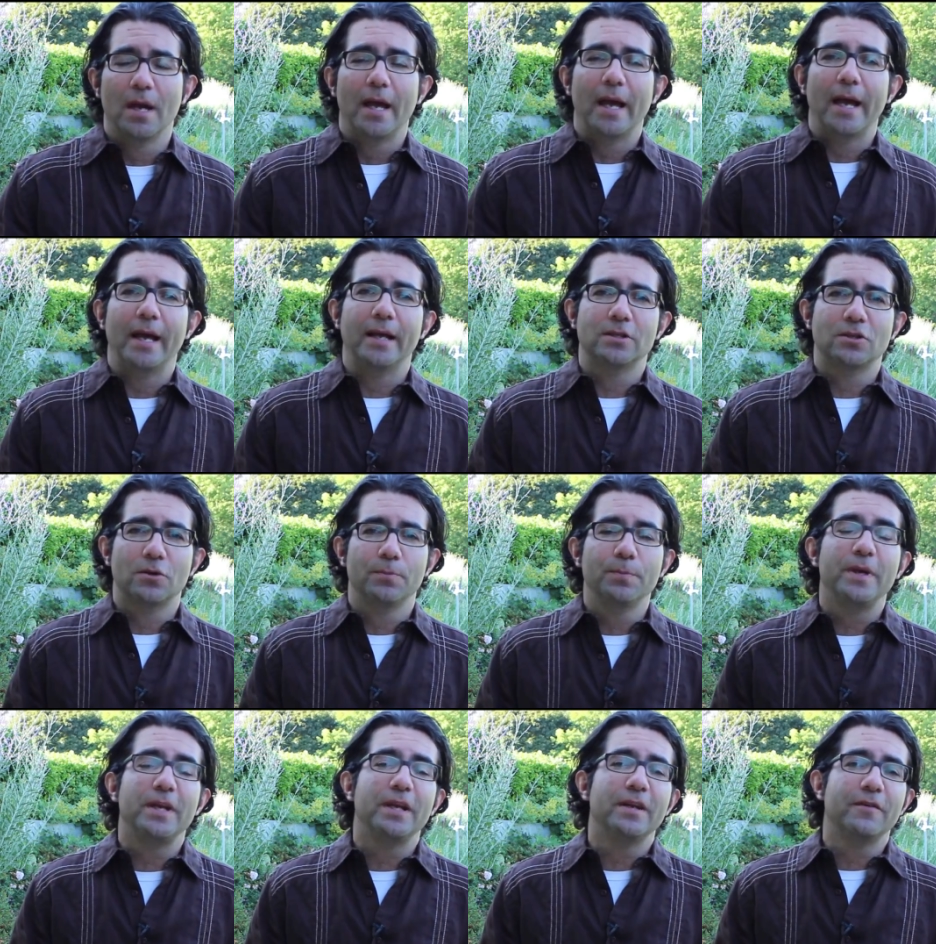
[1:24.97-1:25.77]
and
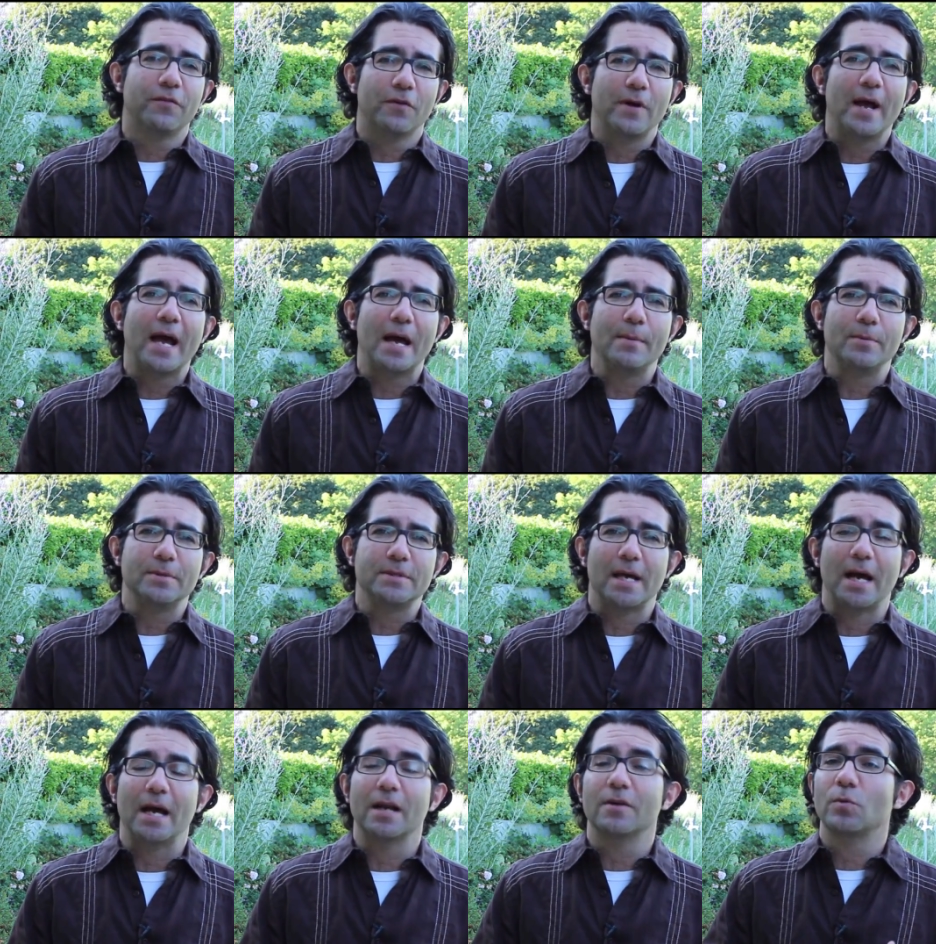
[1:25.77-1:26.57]
competing for
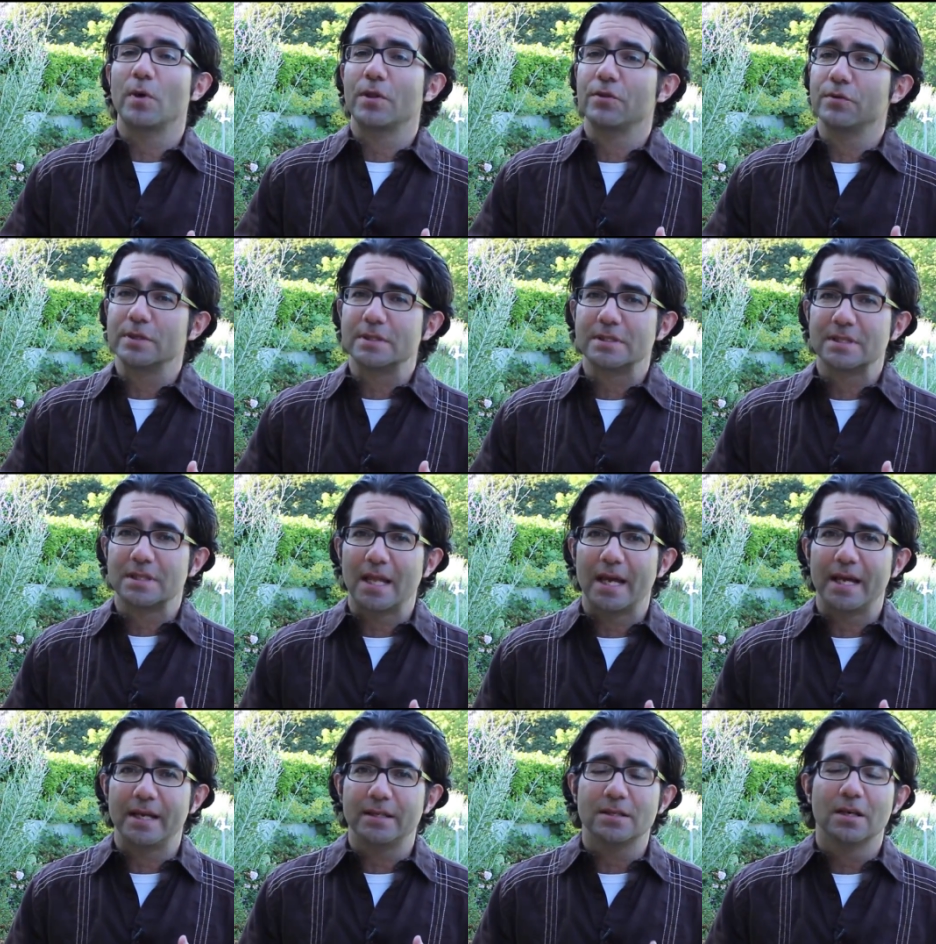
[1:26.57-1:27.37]
habitat, whether it's
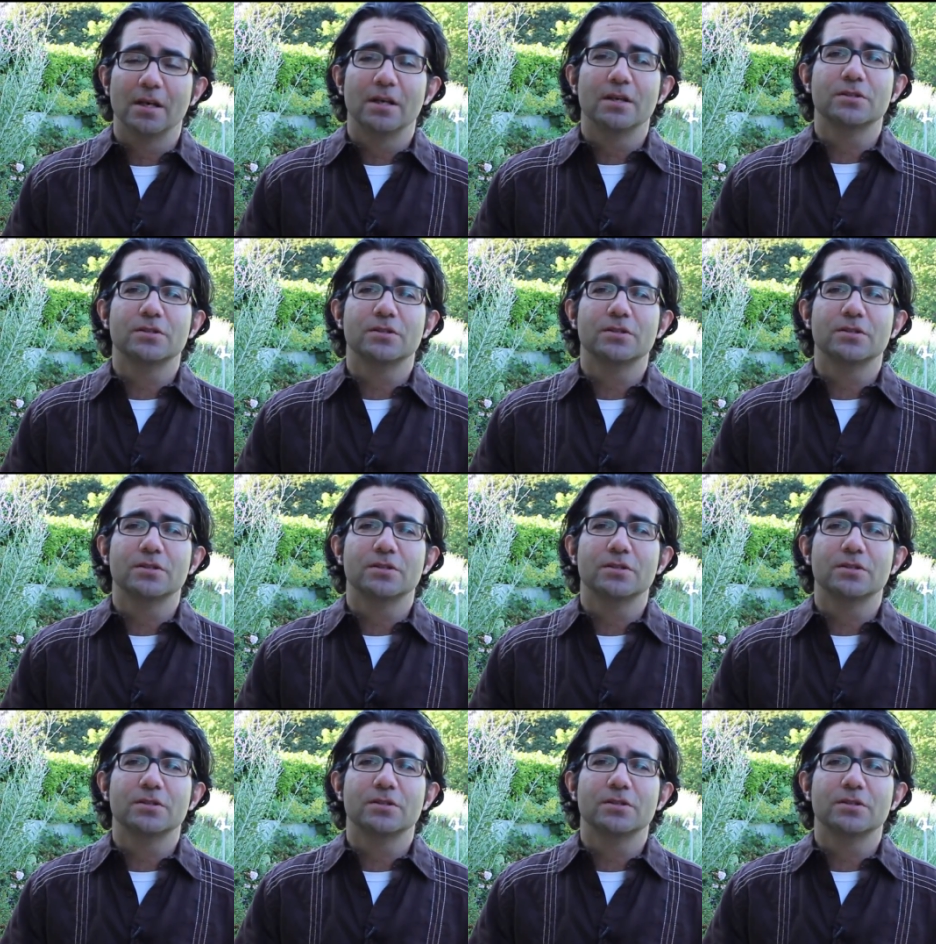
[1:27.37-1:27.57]
light,